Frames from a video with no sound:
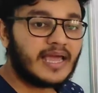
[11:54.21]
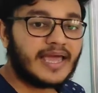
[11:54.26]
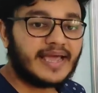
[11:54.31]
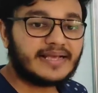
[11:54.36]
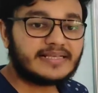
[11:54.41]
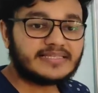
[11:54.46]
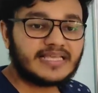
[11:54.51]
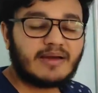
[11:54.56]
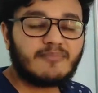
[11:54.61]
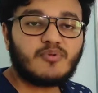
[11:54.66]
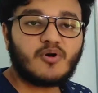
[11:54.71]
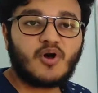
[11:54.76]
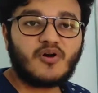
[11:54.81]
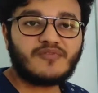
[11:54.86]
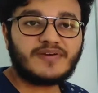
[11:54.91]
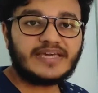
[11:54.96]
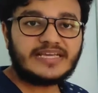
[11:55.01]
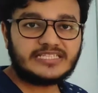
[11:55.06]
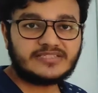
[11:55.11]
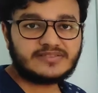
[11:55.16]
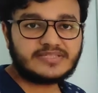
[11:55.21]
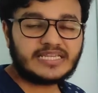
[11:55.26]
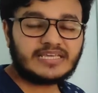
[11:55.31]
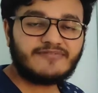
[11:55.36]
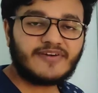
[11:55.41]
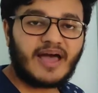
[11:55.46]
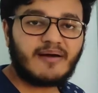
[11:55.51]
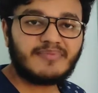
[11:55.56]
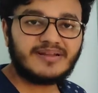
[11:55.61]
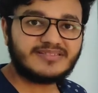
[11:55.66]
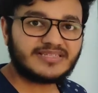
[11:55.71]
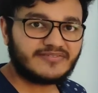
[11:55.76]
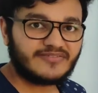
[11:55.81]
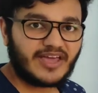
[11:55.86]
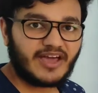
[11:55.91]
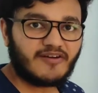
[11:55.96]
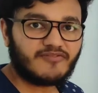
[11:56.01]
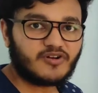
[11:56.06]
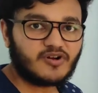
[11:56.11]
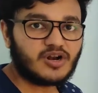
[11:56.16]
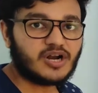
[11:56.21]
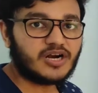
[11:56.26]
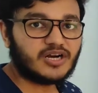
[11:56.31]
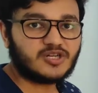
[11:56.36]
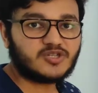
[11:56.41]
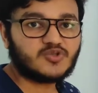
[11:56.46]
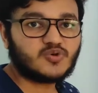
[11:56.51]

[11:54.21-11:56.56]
example of each 3 families that we have learned.